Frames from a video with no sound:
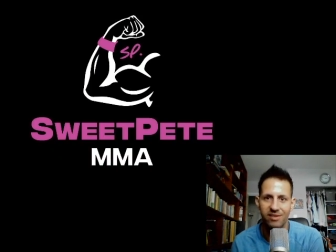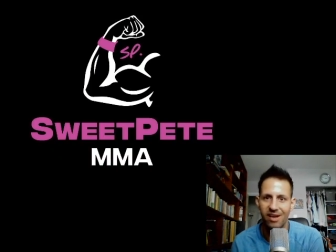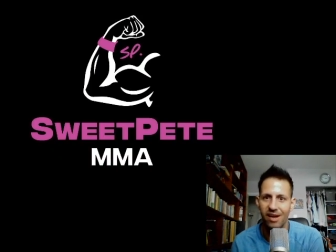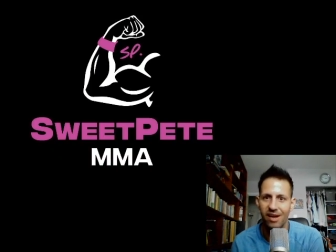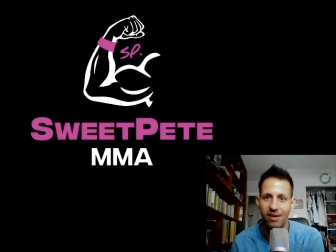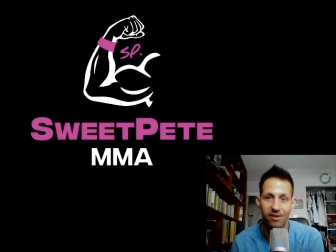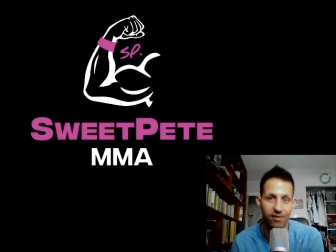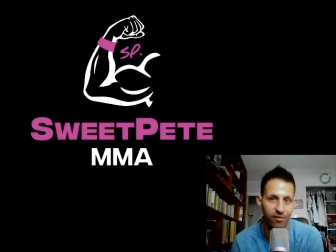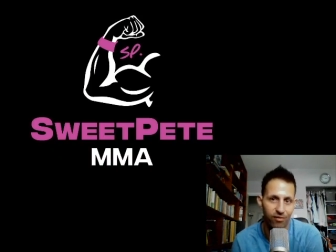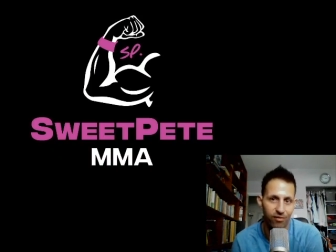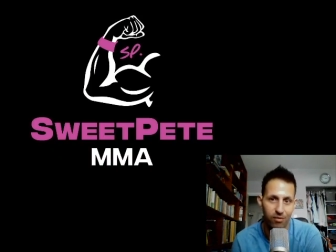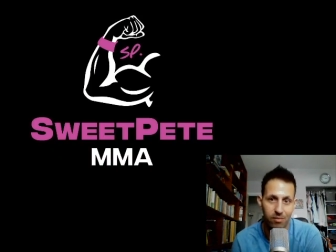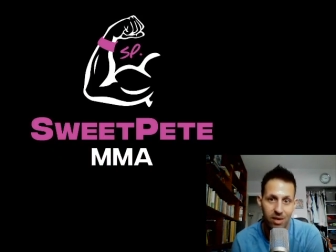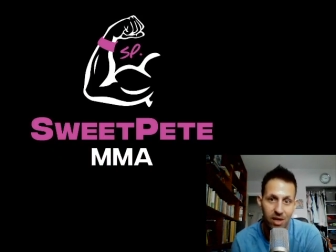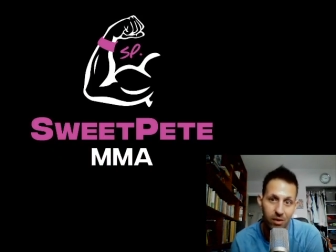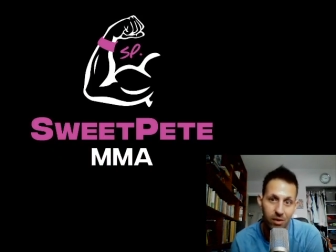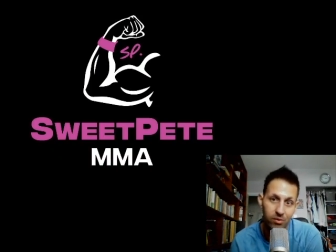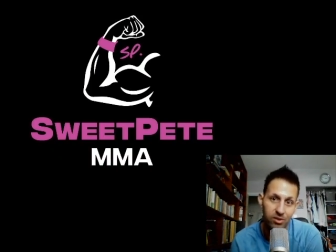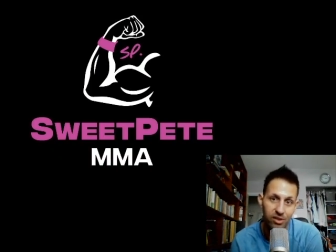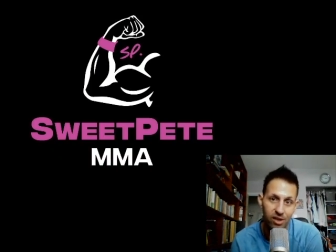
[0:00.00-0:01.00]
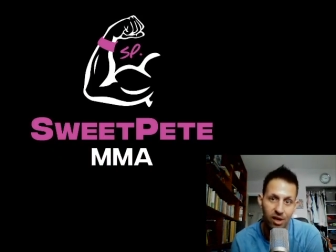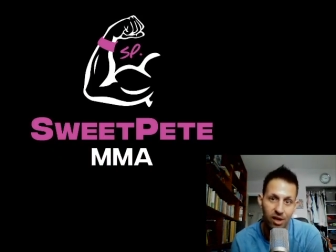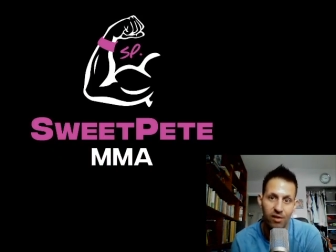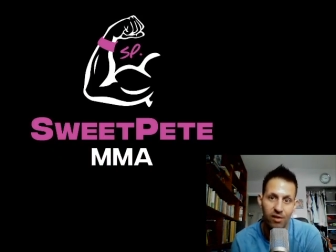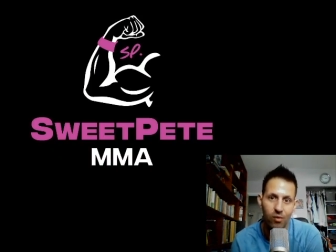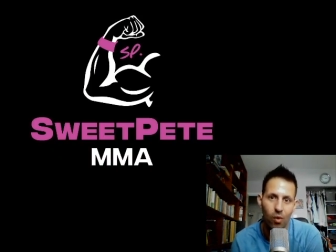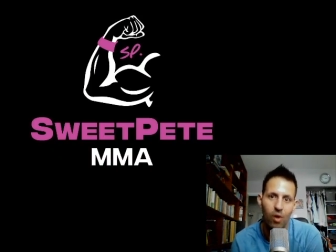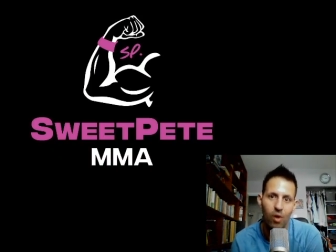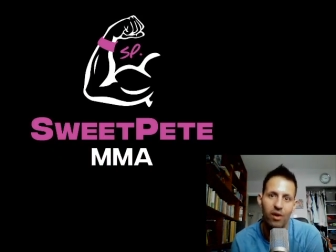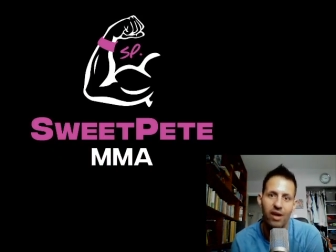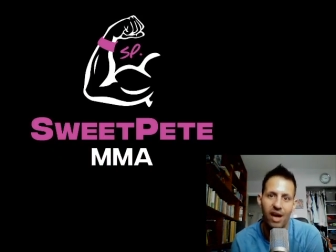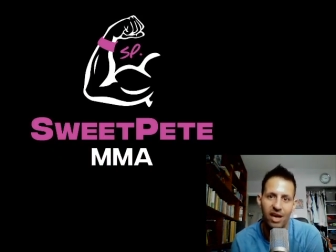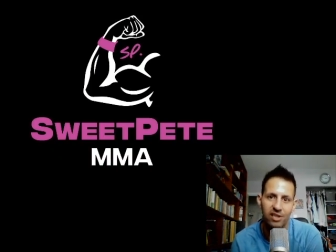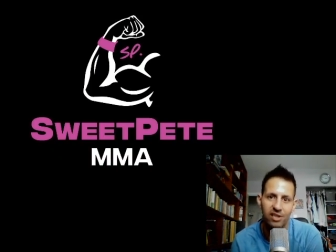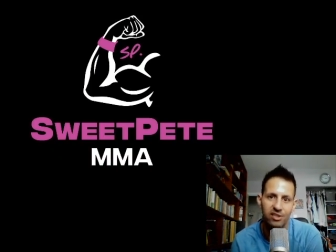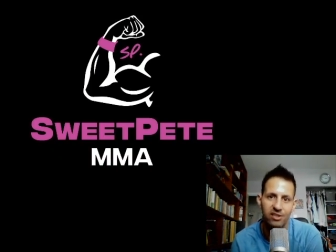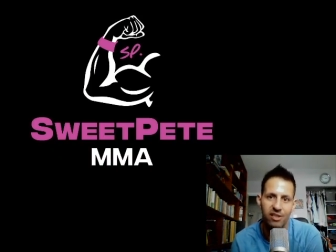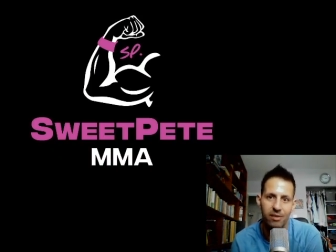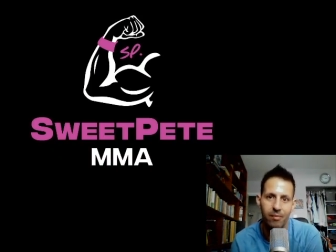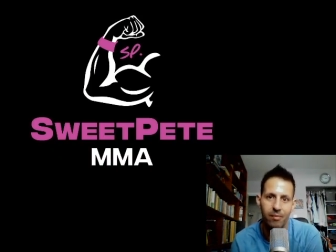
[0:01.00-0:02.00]
And for me, it was good. Well,
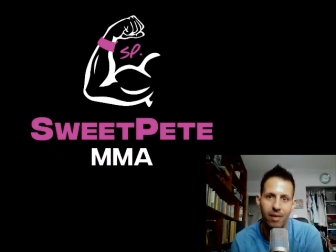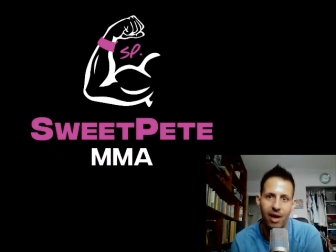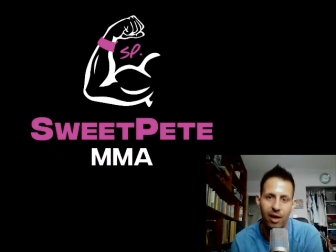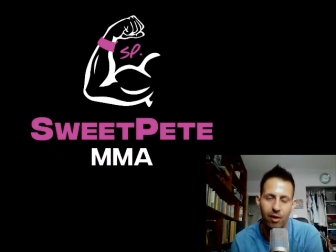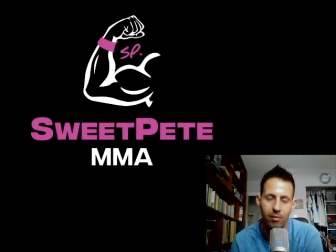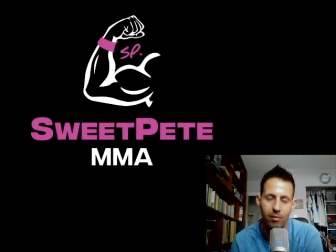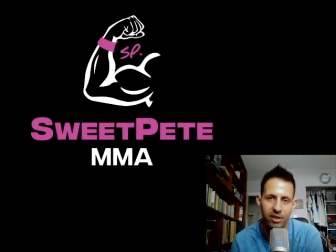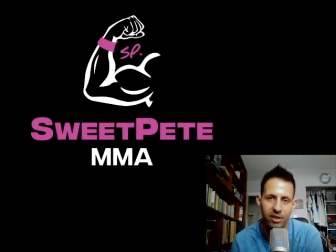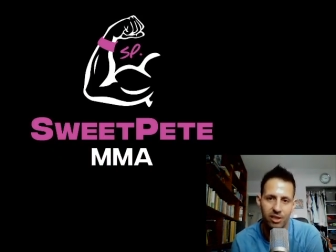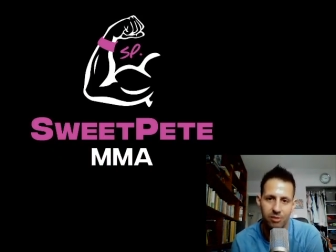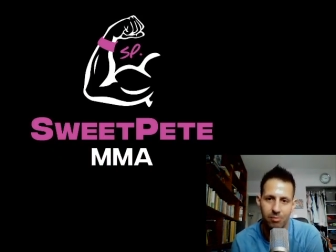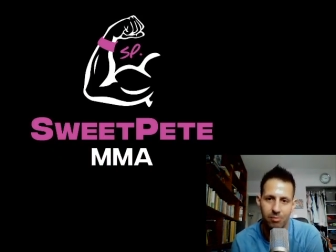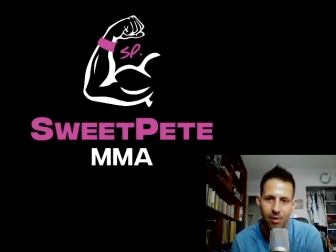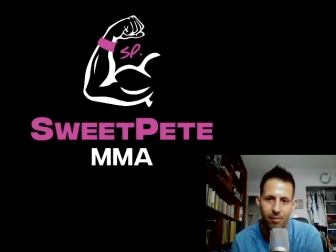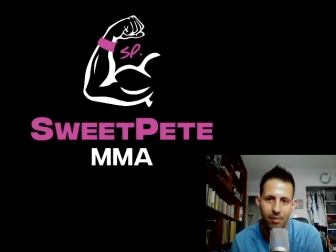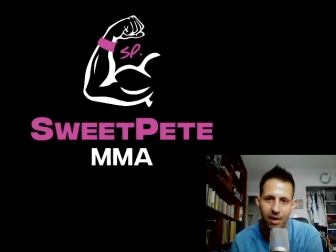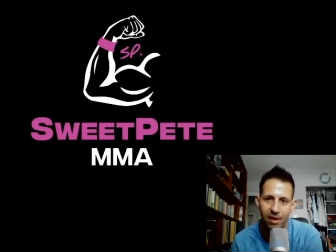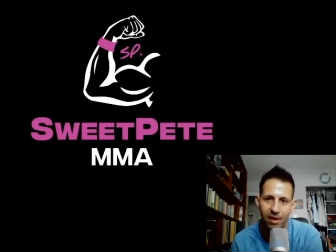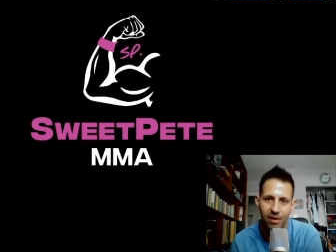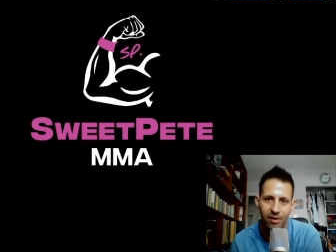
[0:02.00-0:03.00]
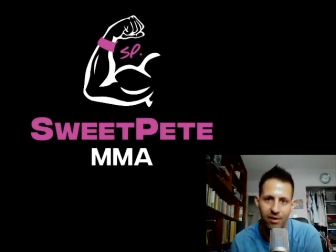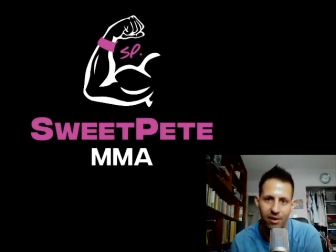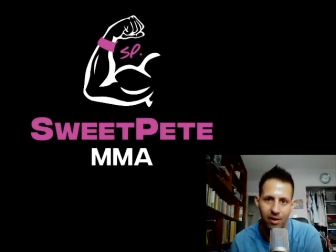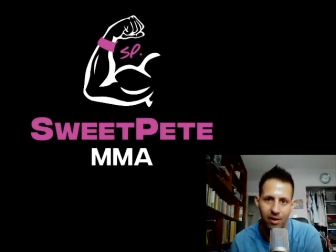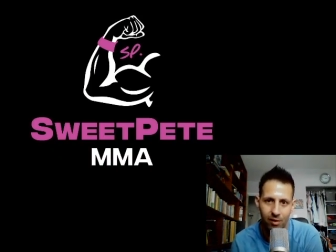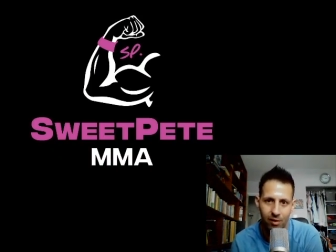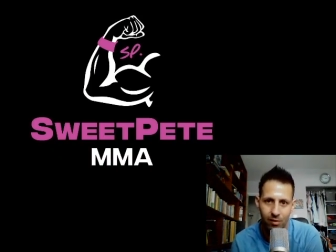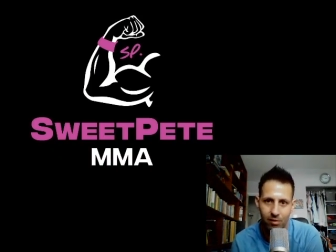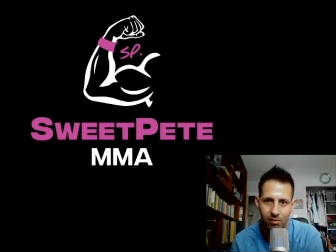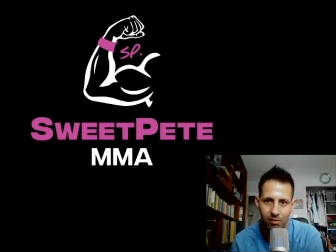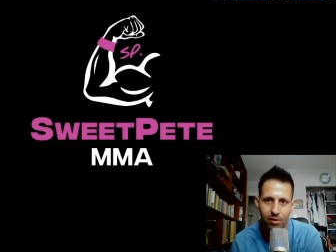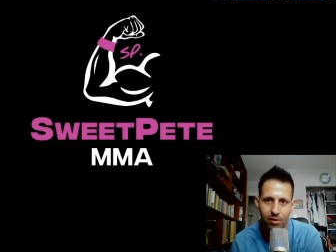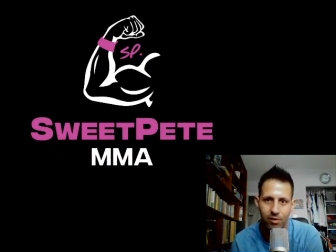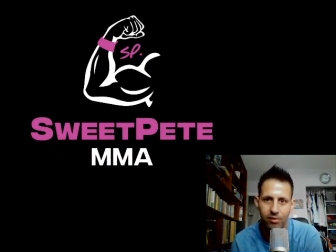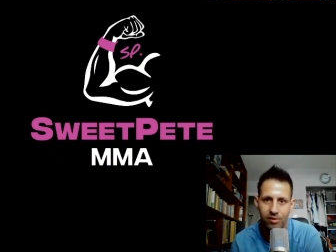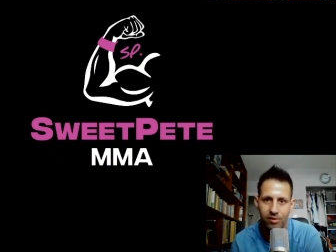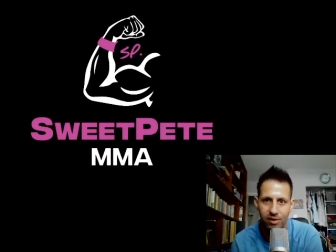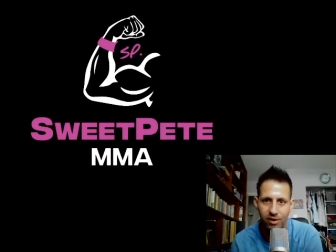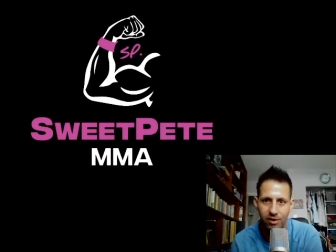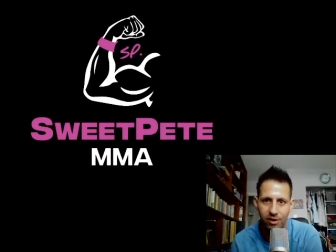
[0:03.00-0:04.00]
actually didn't matter because my bet didn't go through,
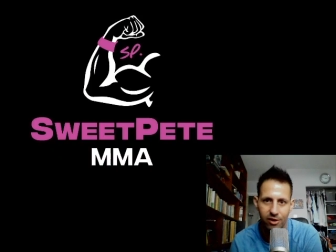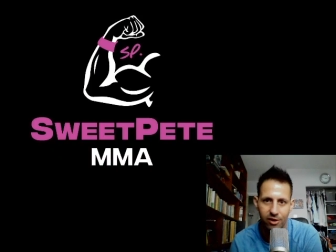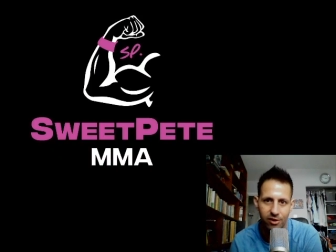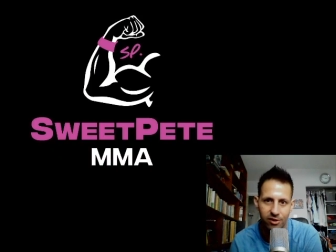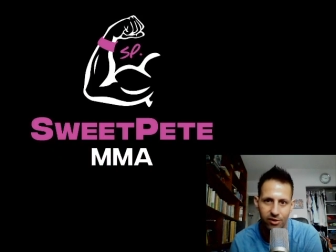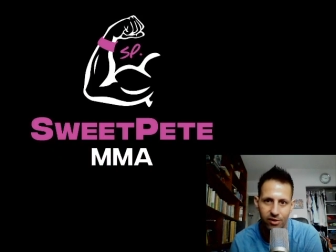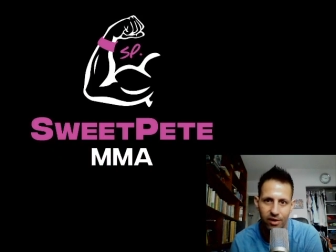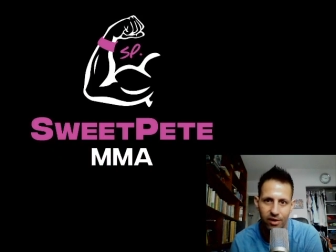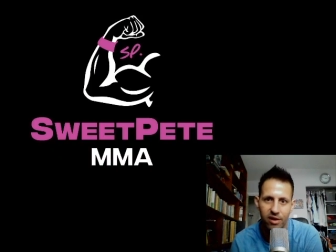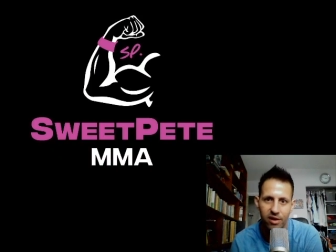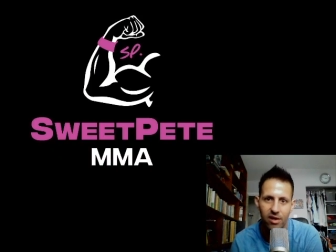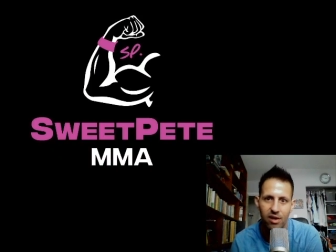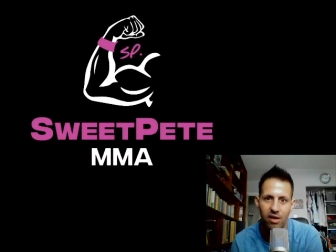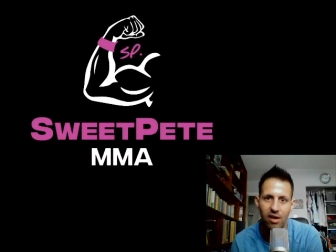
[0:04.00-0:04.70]
couldn't do it.